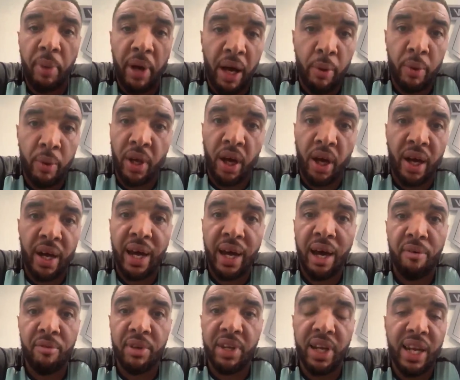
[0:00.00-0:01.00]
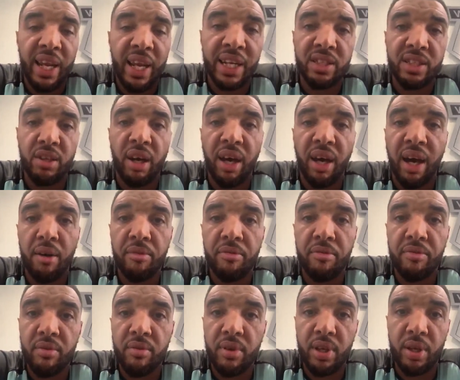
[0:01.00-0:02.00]
the power that I have and the legs I
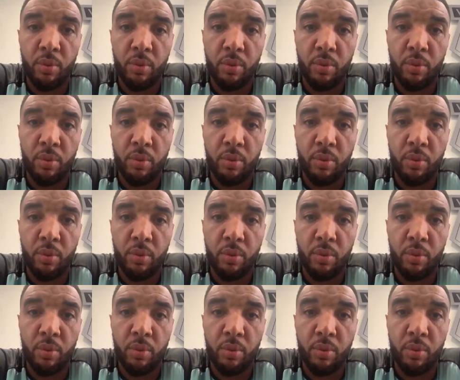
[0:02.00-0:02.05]
have,